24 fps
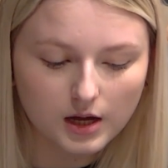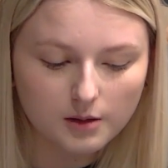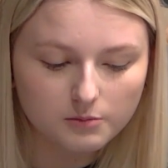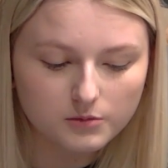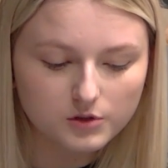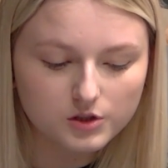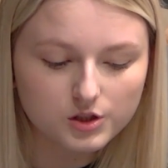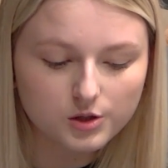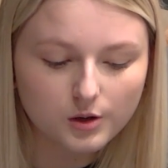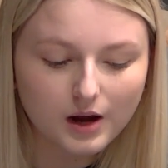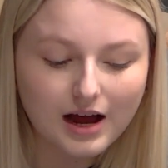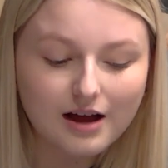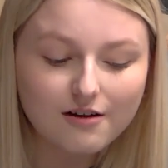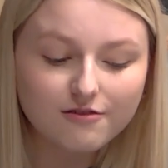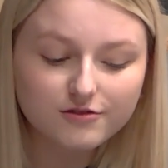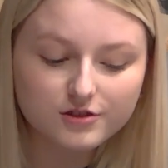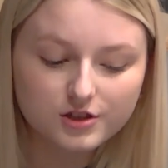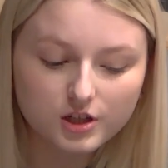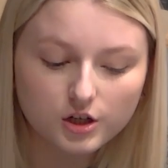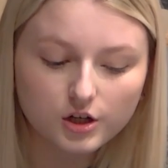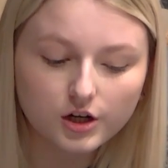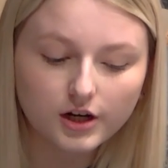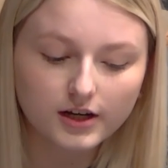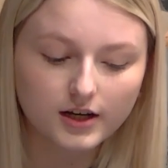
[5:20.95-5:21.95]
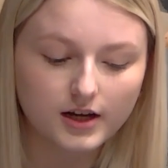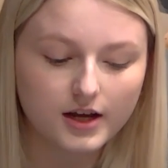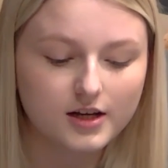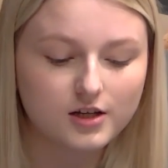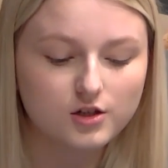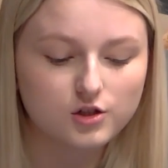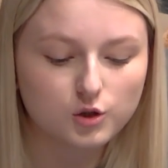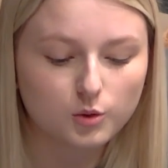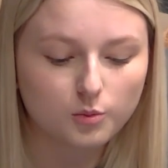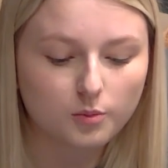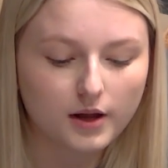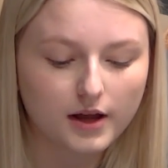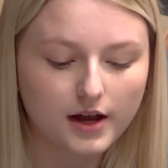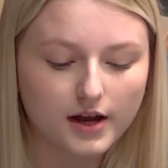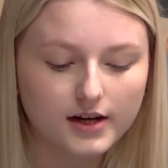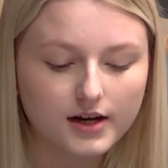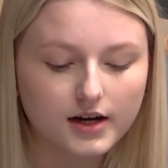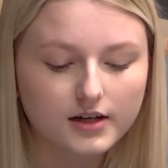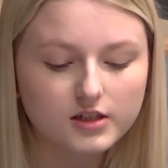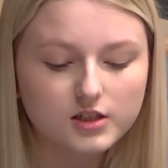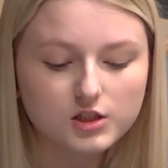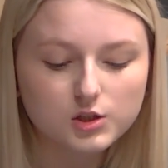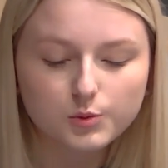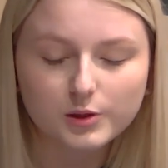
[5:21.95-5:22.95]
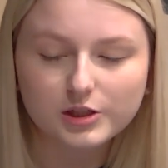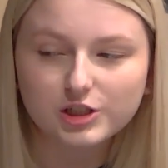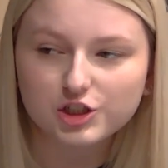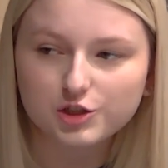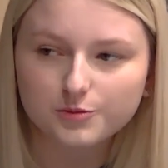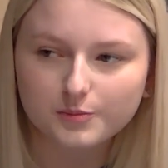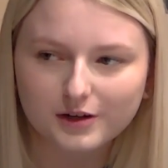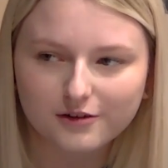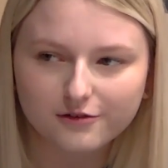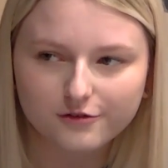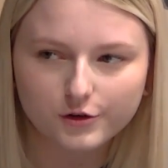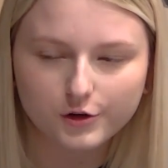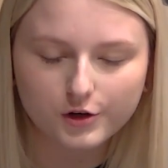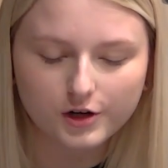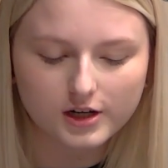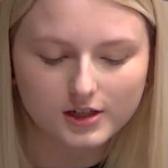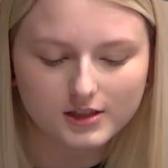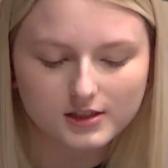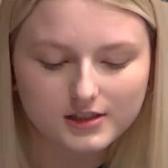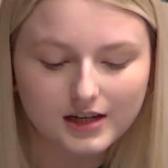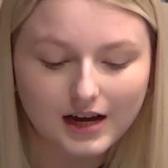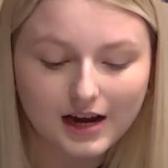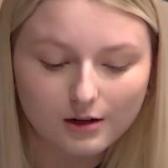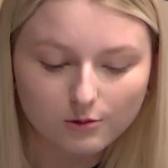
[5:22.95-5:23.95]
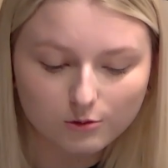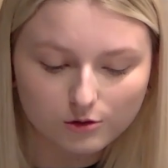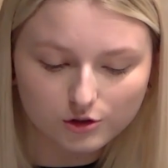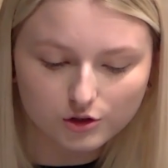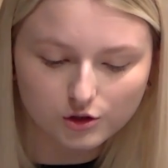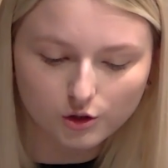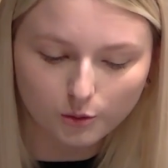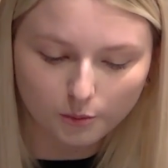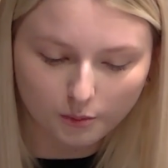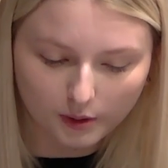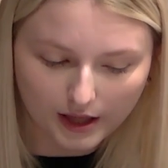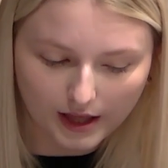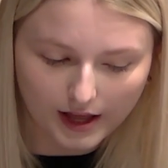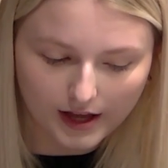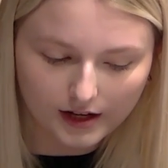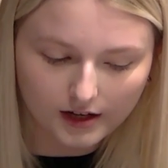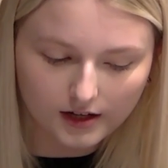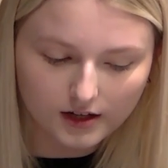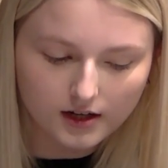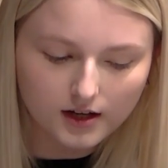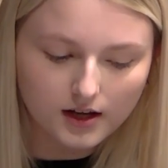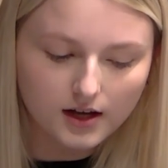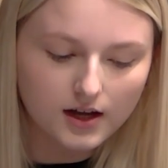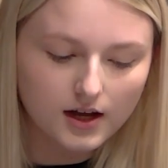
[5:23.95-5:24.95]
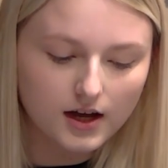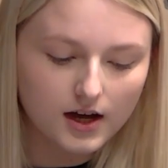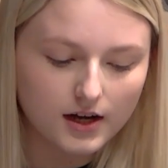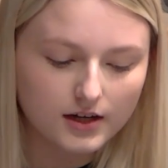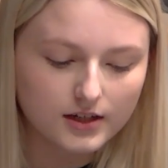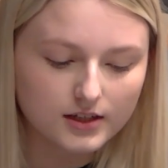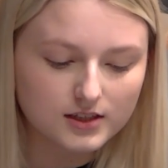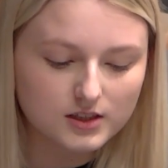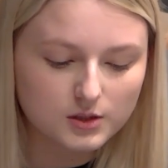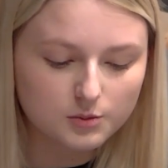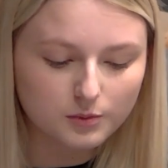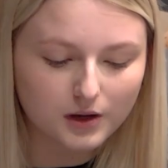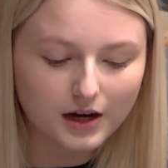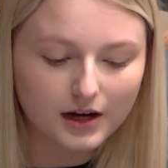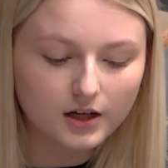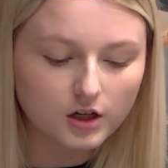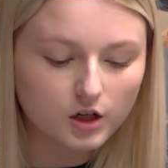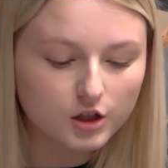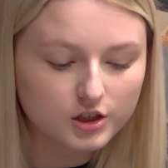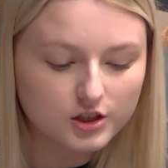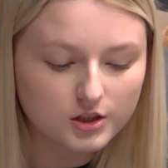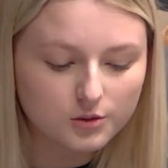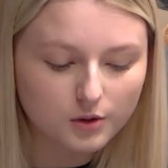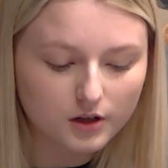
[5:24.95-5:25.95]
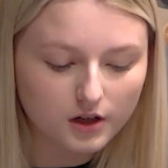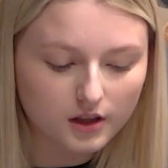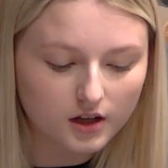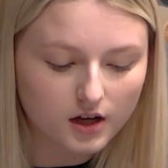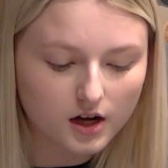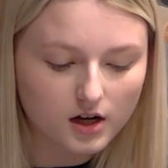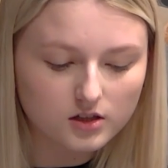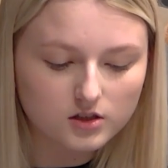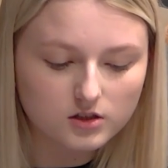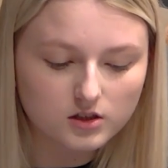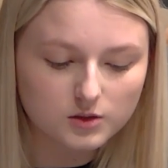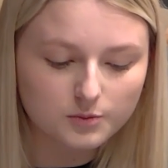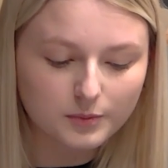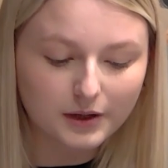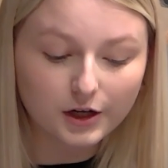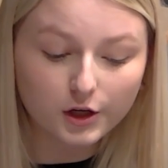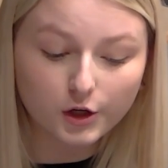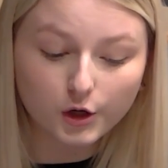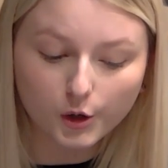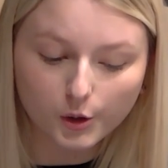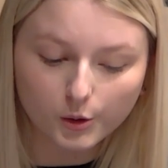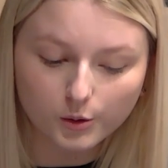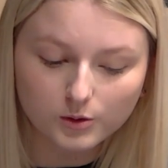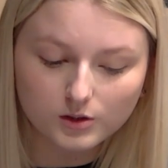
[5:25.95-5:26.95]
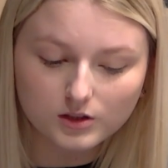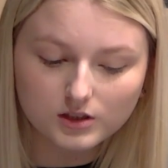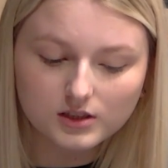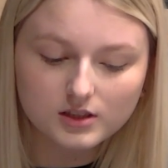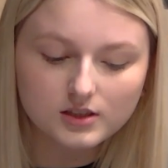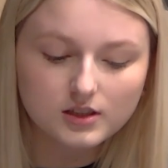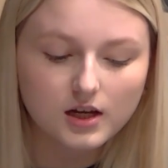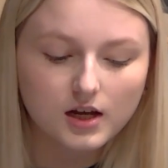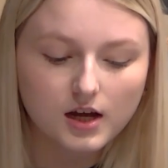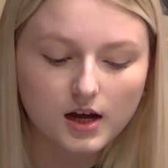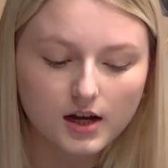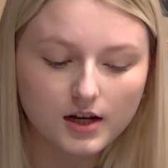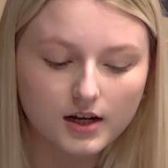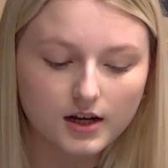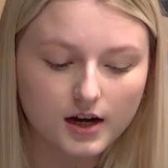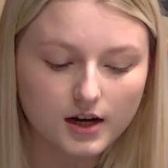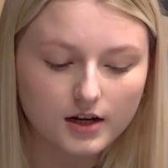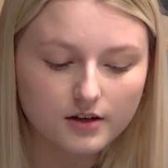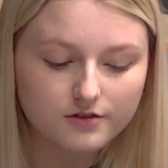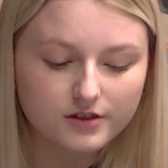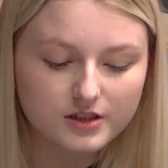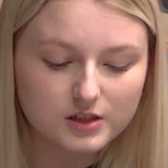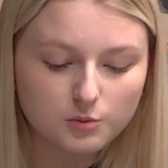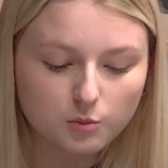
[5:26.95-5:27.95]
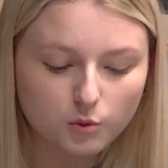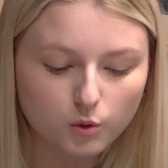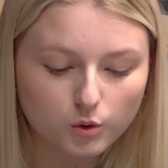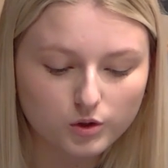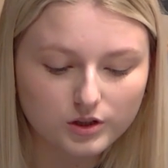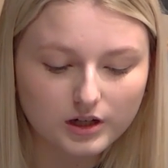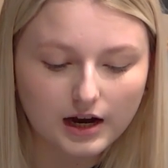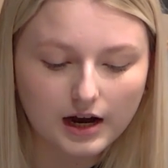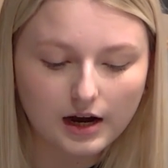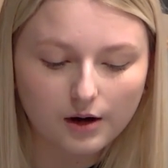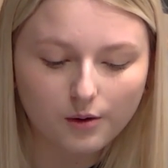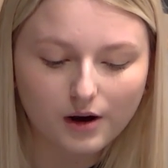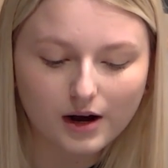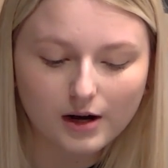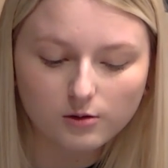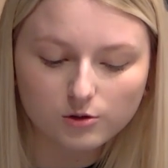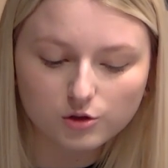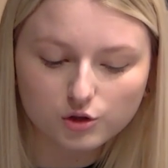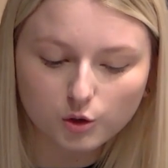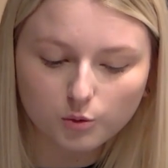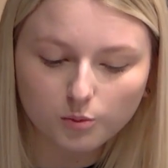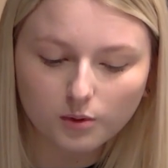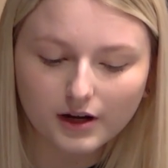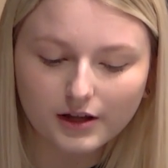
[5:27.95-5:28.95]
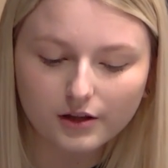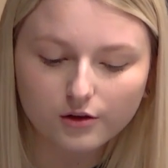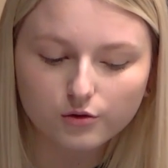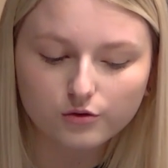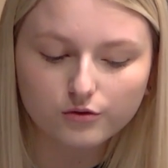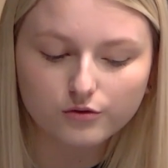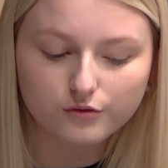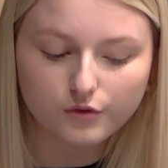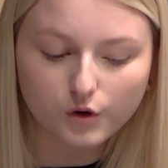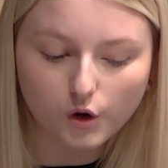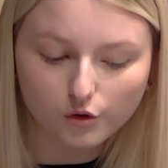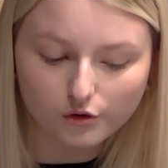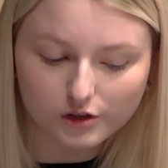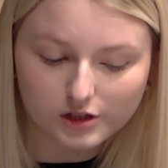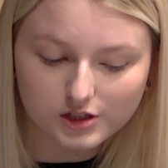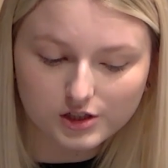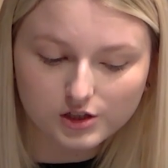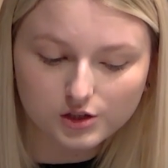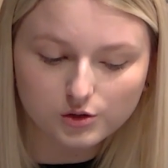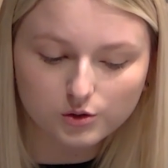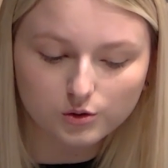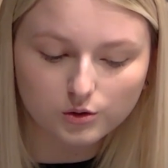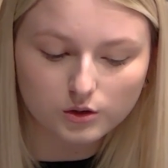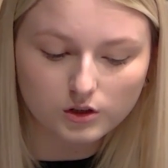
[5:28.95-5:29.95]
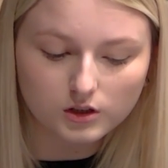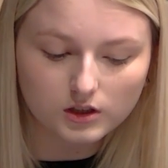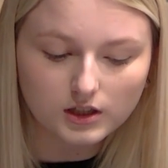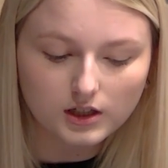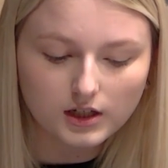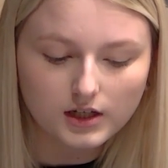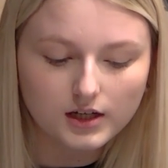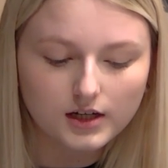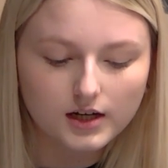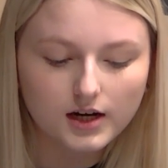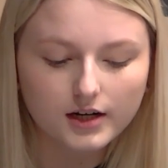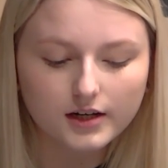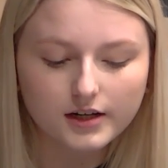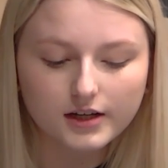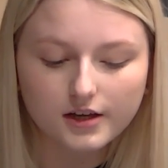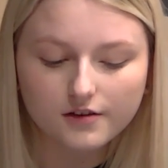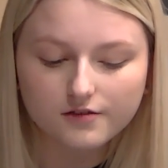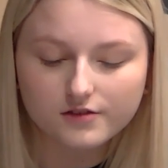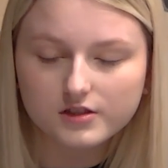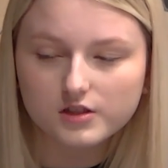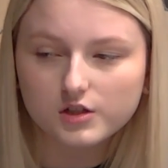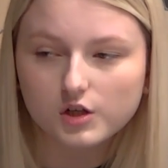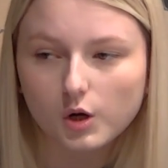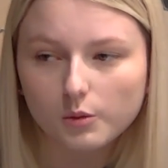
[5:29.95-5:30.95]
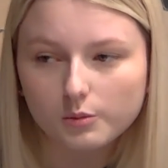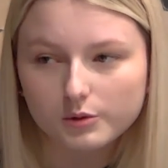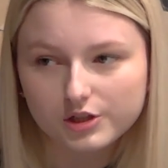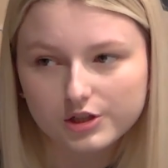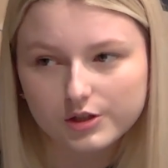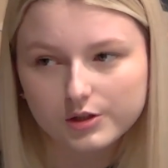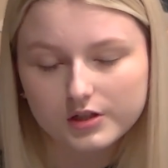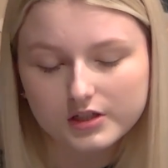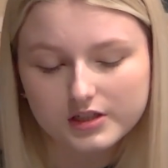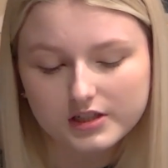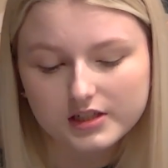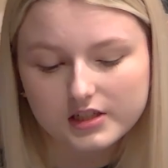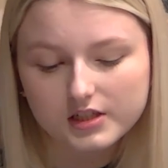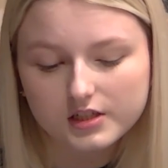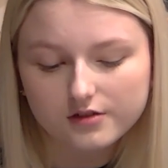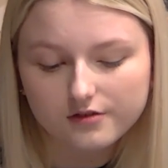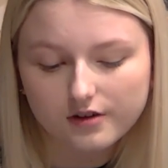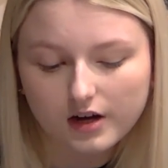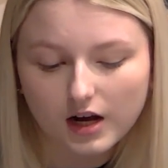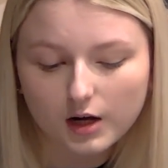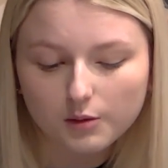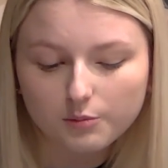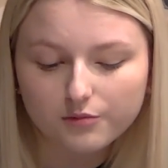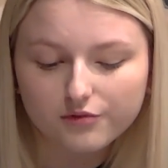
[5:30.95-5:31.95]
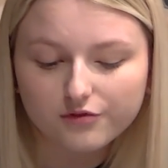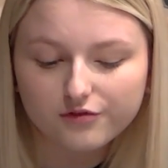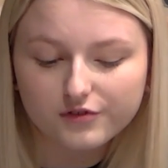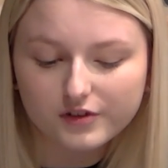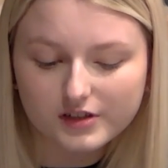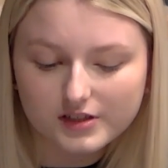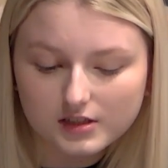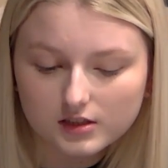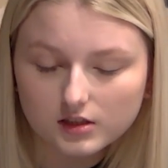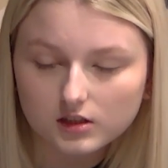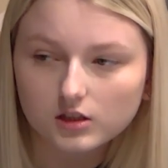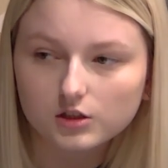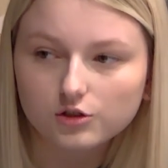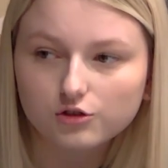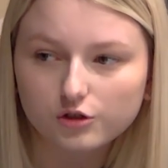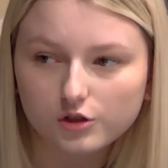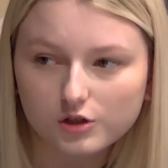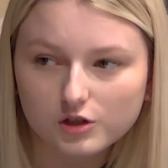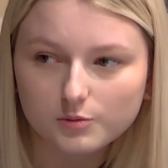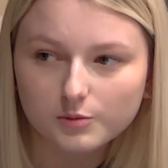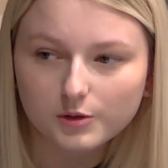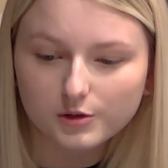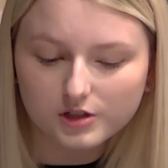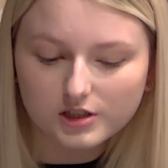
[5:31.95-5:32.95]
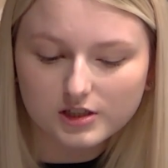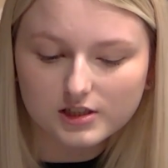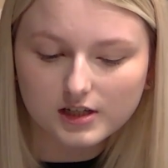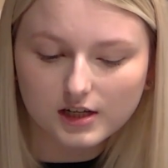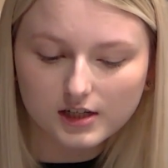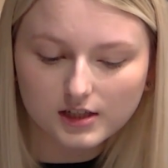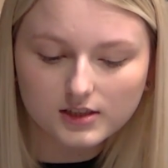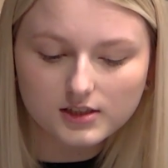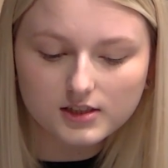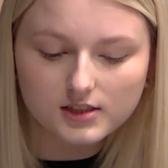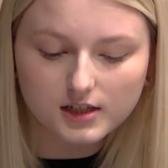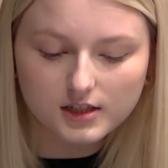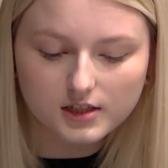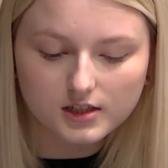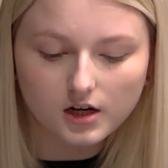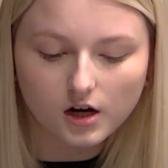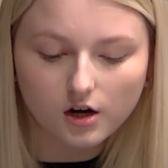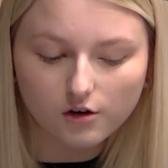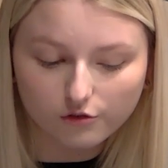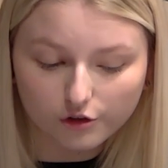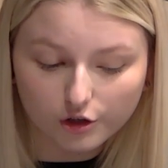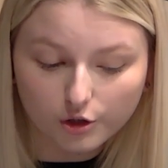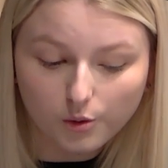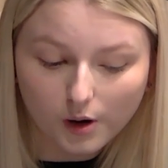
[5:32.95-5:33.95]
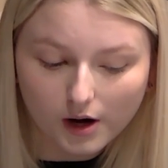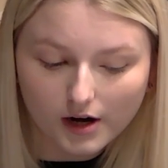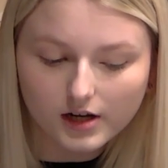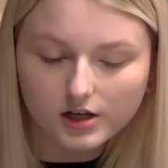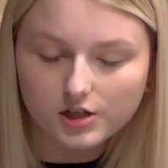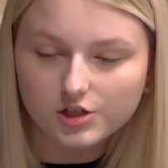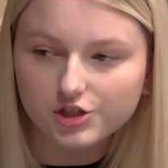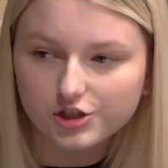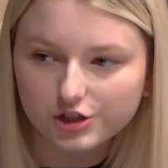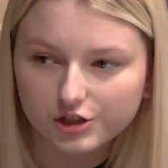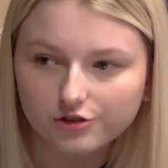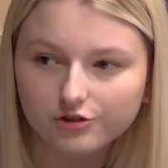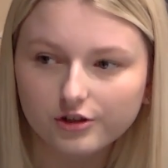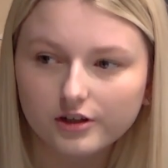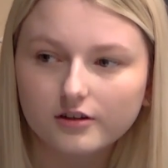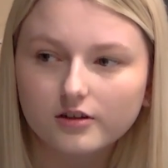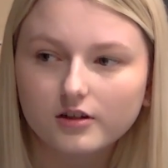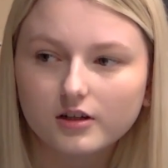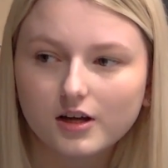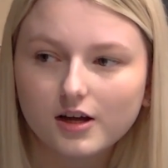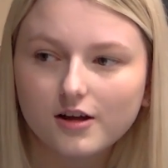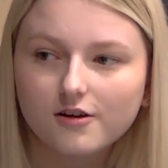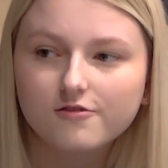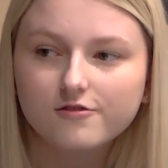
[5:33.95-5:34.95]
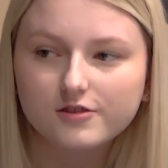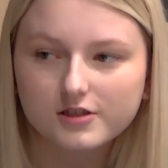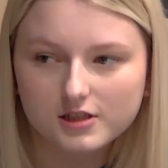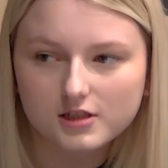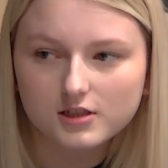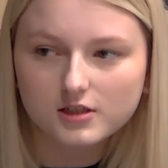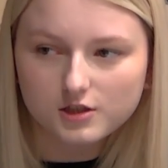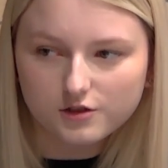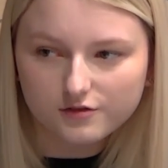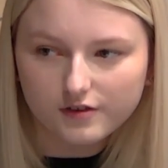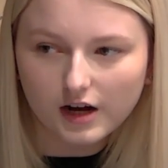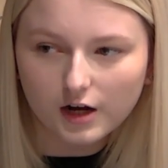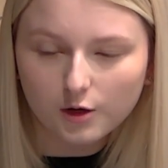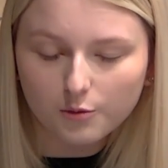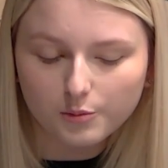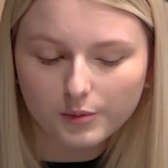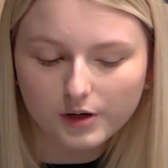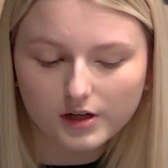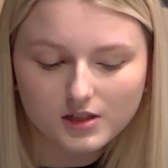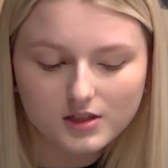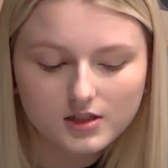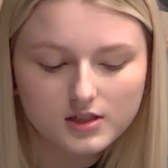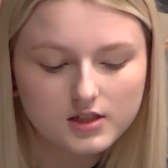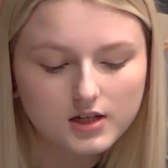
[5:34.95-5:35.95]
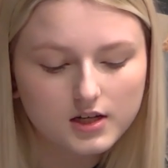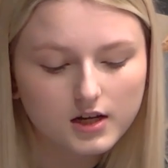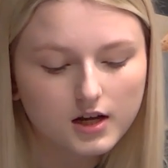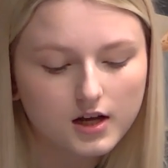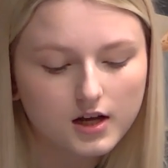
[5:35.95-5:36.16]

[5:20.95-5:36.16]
So after looking at indoor play, I kind of switched my focus to outdoor play. And I looked at one of the articles by Coates, and it kind of explored how outdoor play through Forest School kind of gives the opportunity to develop physical gross motor skills that are required during physical development.